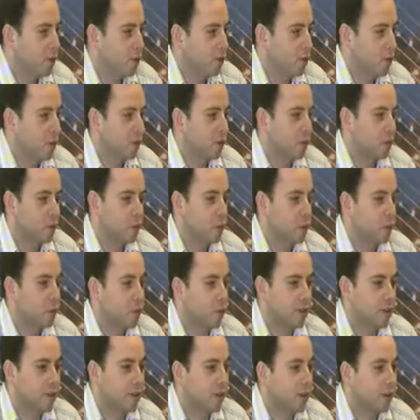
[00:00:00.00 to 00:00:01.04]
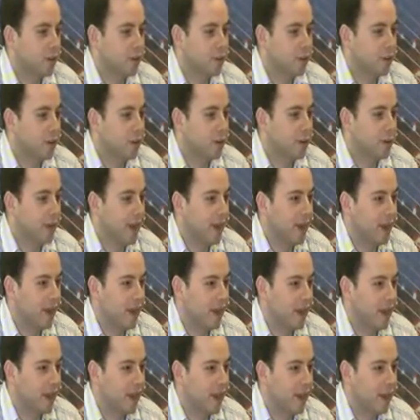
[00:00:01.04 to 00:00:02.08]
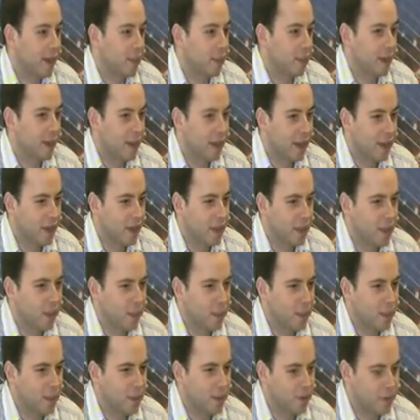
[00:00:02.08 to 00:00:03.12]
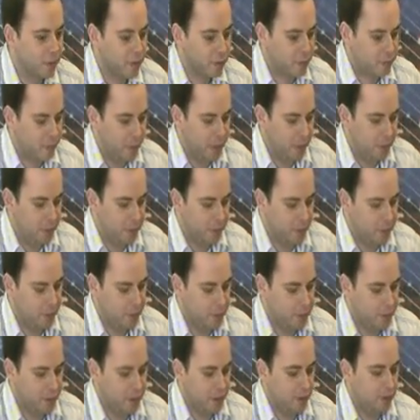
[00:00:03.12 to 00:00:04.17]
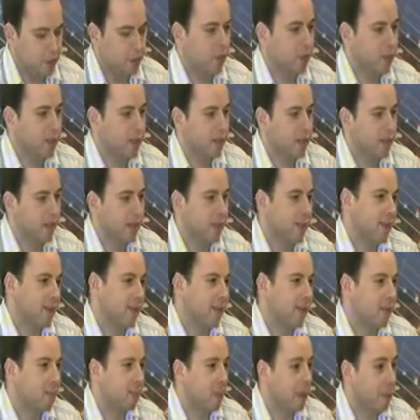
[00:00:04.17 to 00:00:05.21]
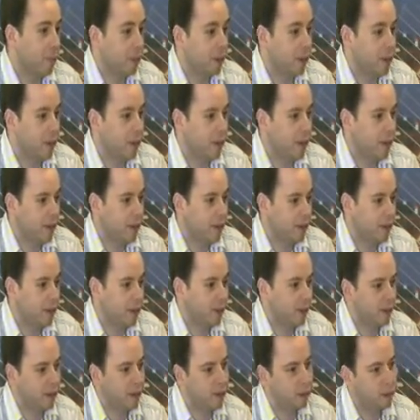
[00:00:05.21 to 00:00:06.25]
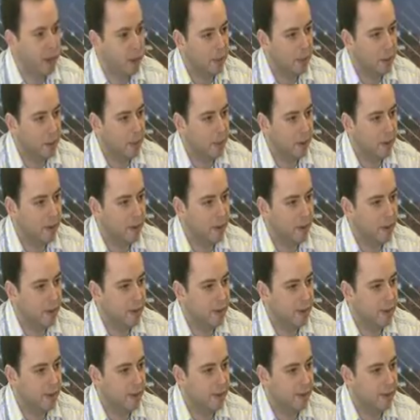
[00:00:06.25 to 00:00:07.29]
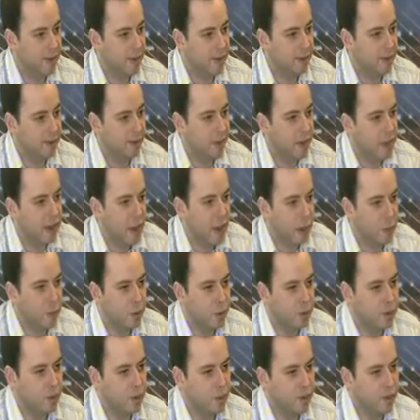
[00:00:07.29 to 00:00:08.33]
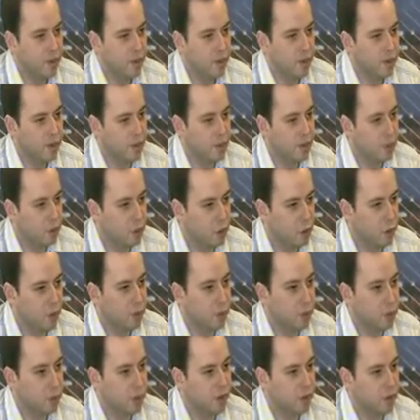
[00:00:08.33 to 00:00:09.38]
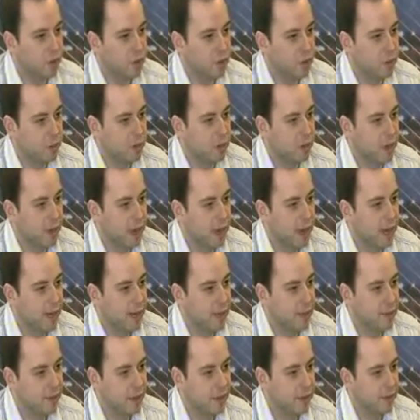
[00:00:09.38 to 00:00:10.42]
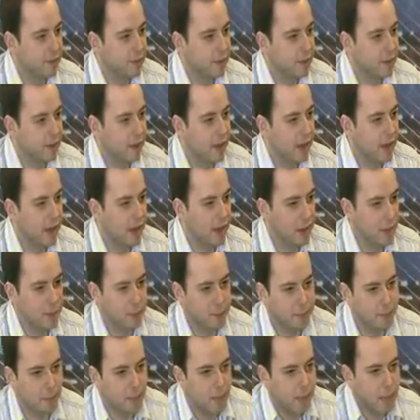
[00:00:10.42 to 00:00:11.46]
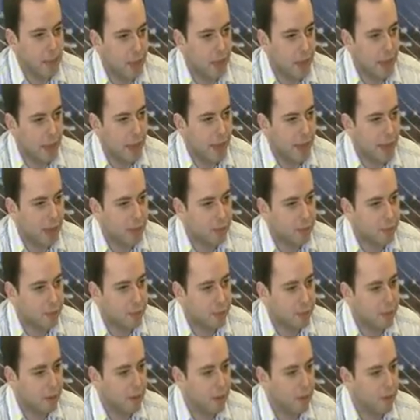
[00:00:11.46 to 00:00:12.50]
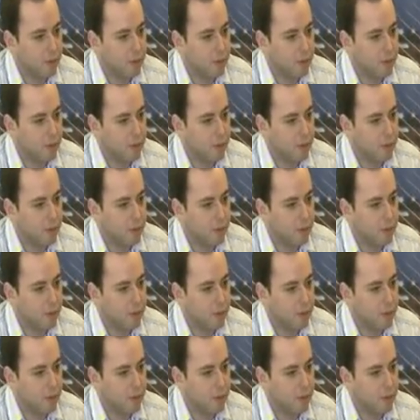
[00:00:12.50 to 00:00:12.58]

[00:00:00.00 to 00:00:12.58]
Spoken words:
you know, sugar is one of the worst things we could be taking. I mean, people associate sugar and they think maybe diabetes and maybe obesity, that's the extent of it. But sugar is actually the number one contributor to heart disease. And the